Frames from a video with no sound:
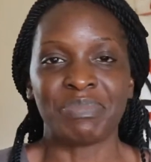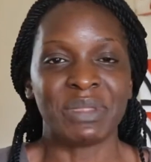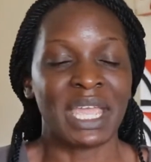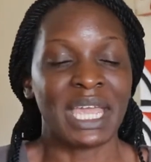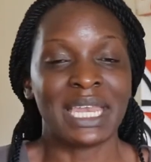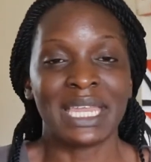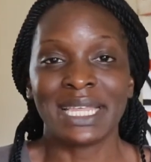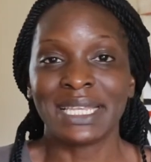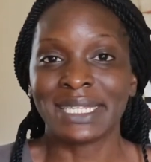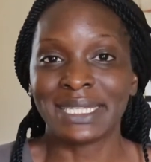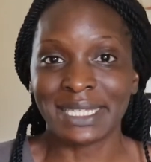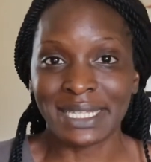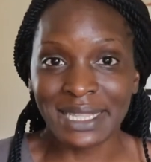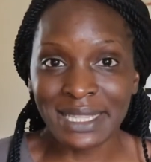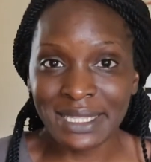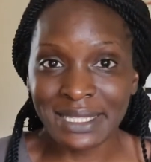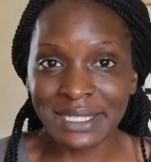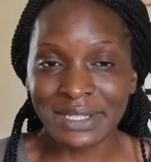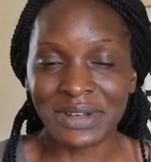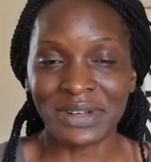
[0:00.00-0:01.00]
any
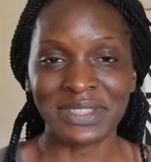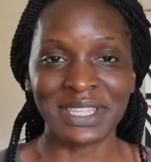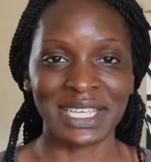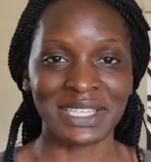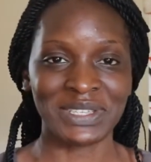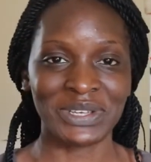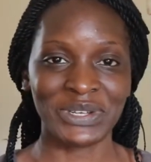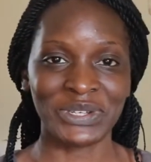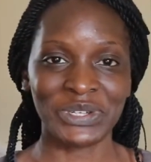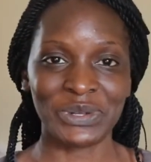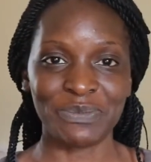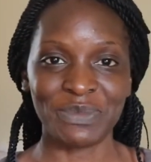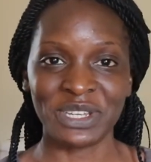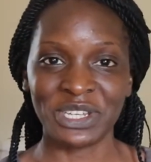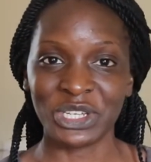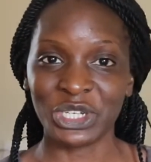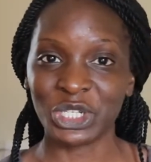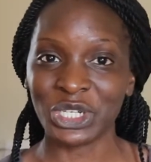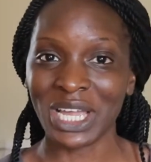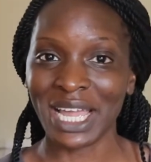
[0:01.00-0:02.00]
deals on their social
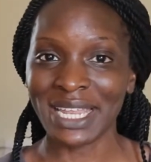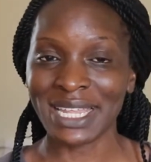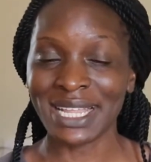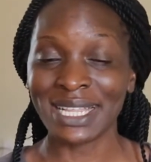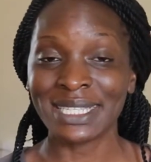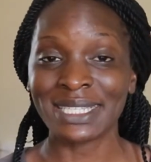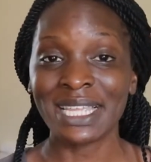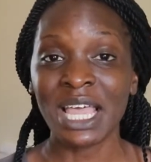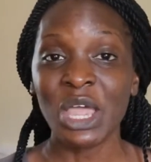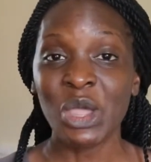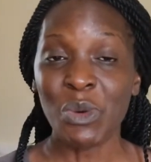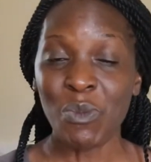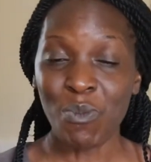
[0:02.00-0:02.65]
media channels,